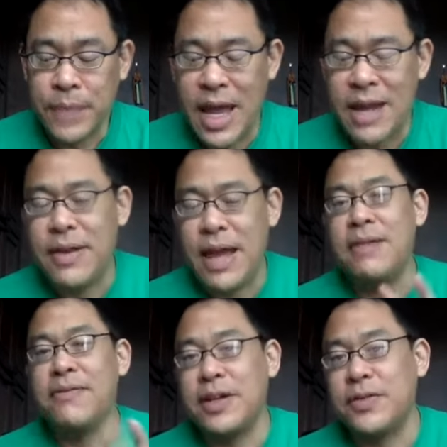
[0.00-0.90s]
and
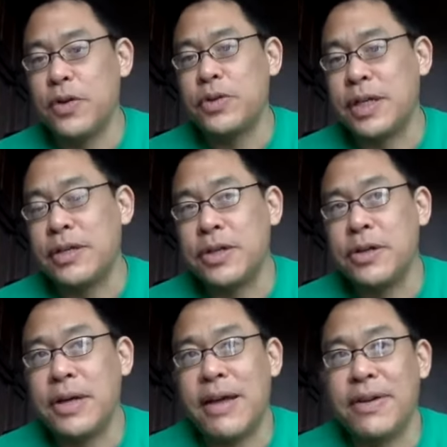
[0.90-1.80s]
vice versa. So
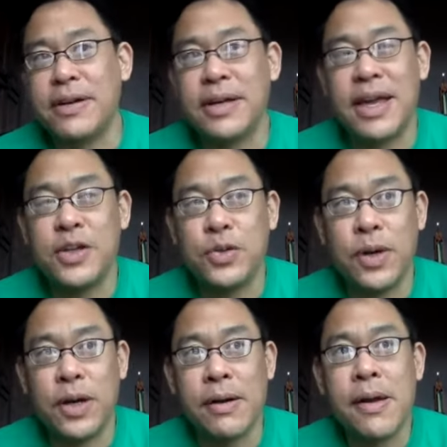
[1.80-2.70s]
you could have a case
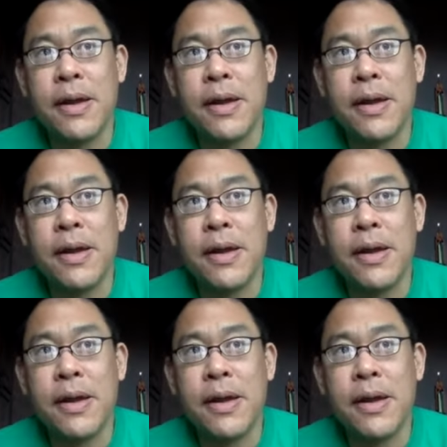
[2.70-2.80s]
where